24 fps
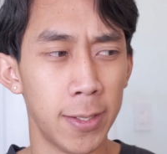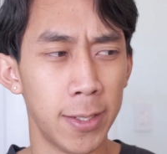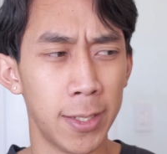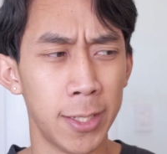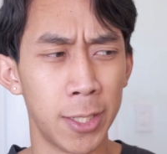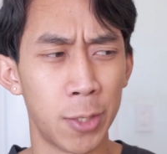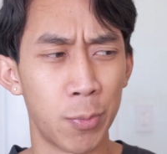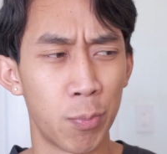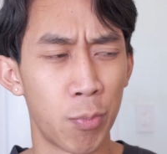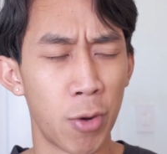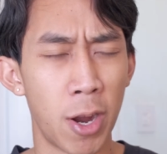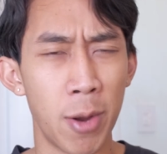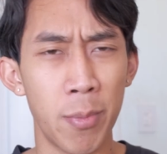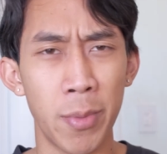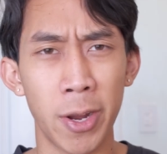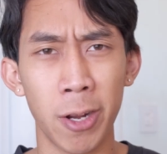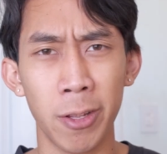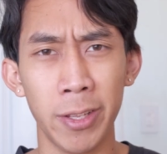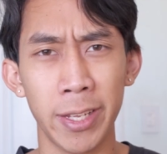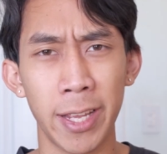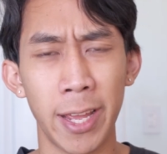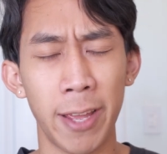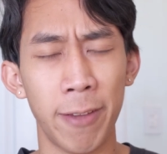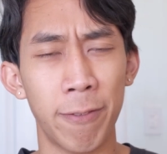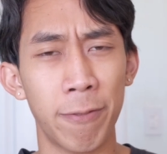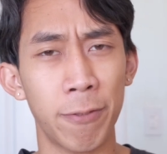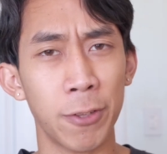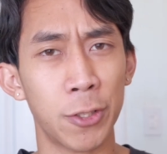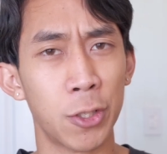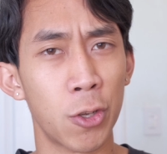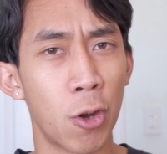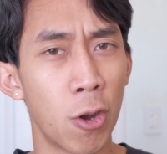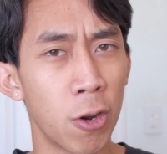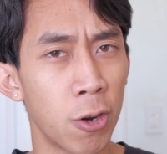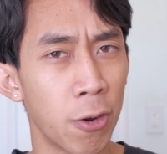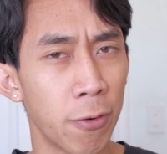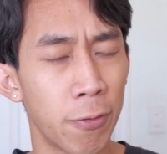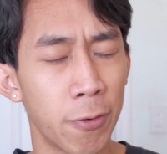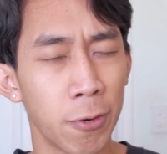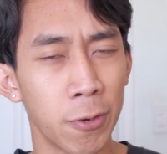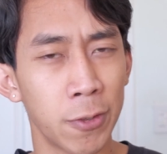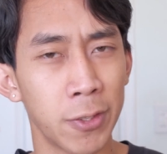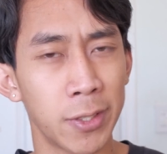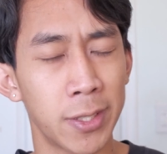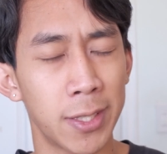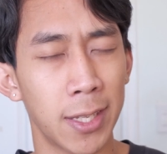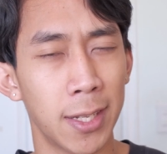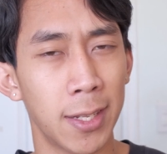It's primarily a
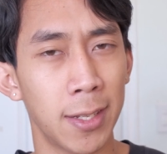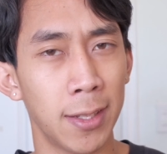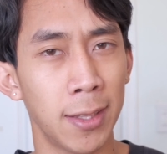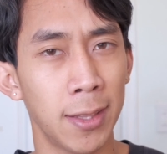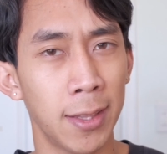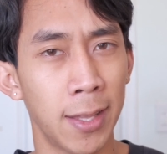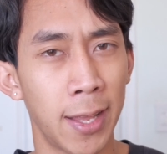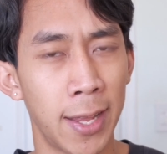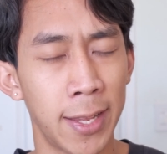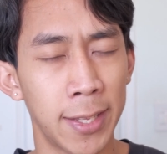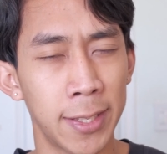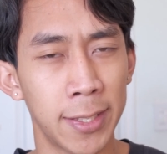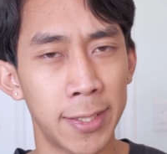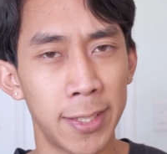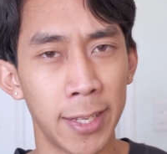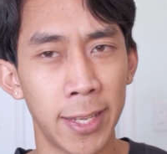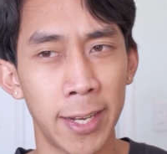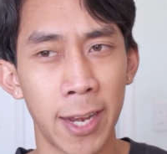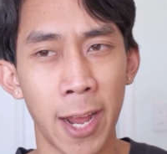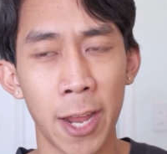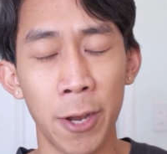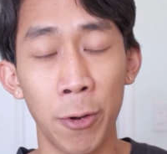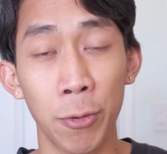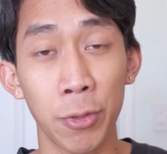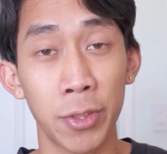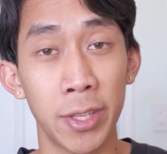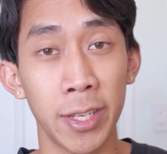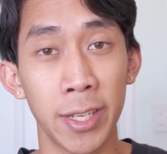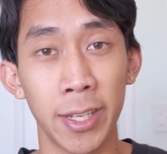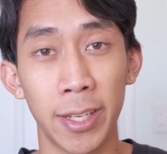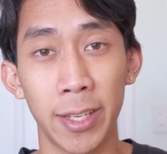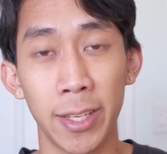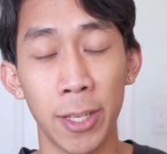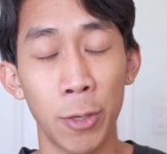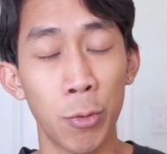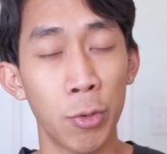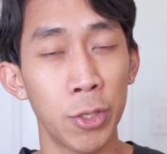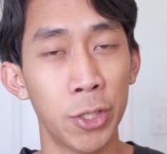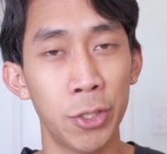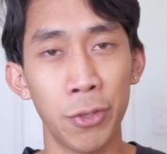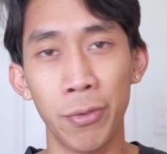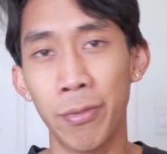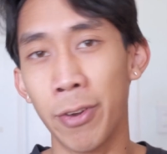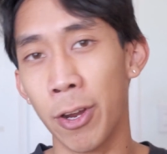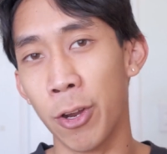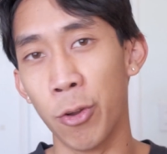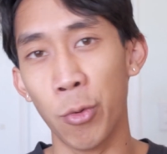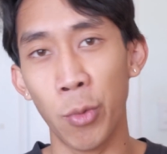photographer's lens, and I don't think it would
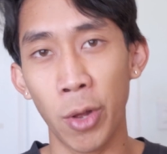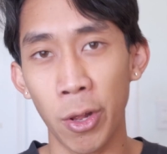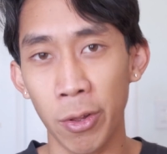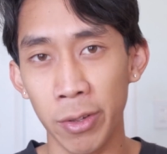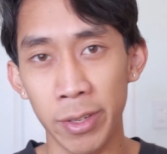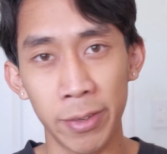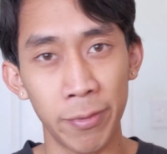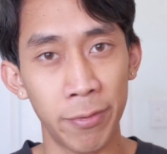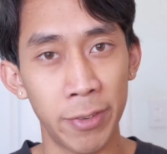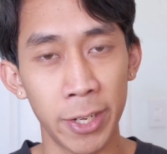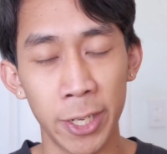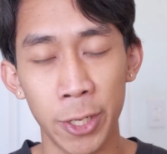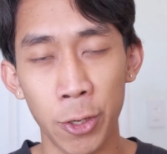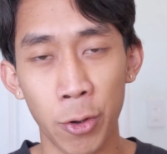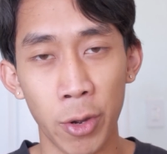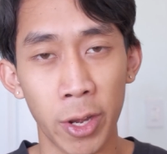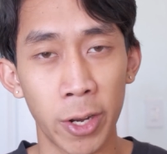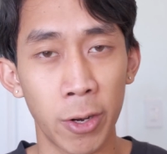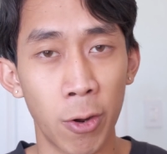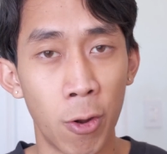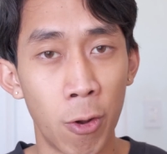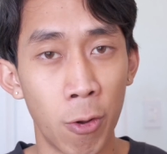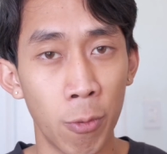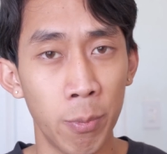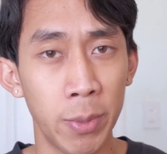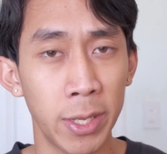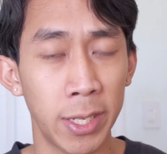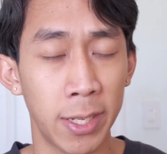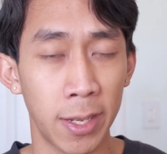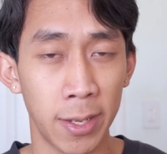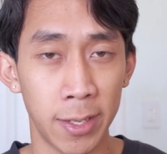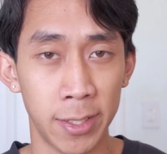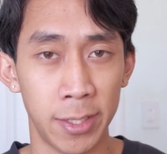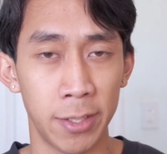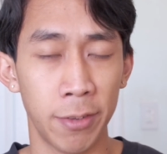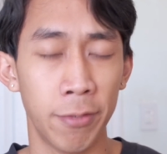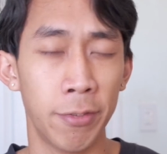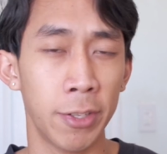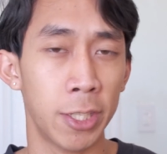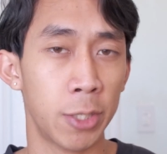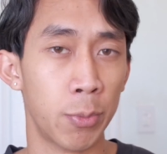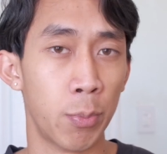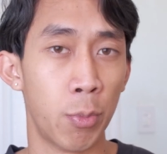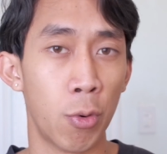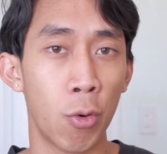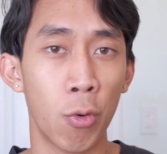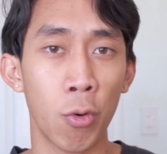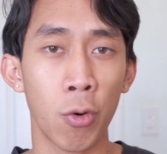do very well in video at all because of
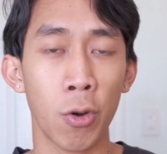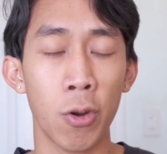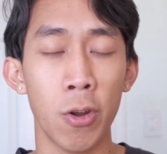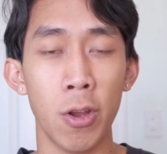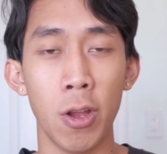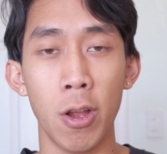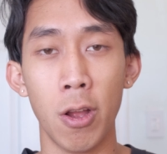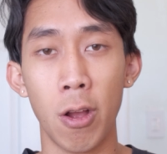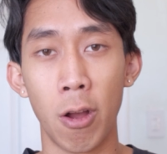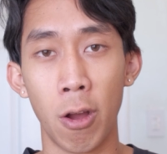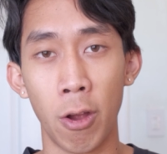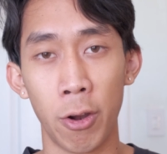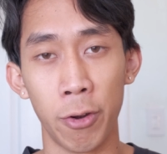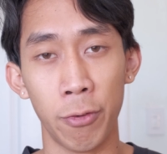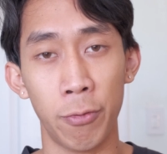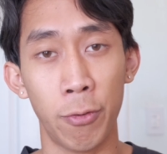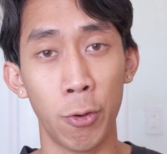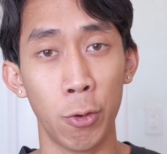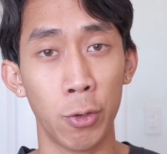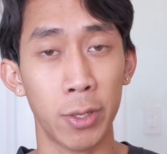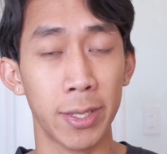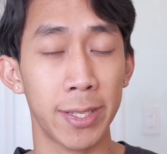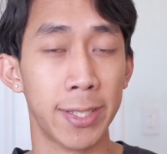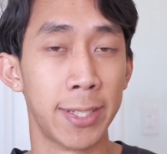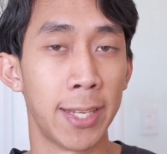its poor autofocus